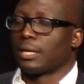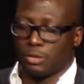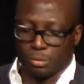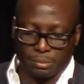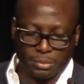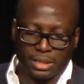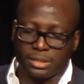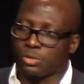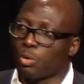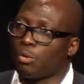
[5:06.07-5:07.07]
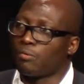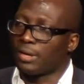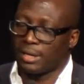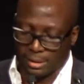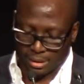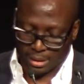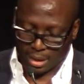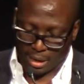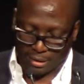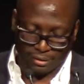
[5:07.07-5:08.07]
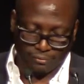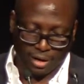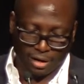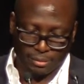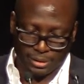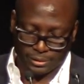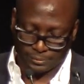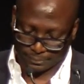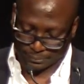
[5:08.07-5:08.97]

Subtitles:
human beings over our environment.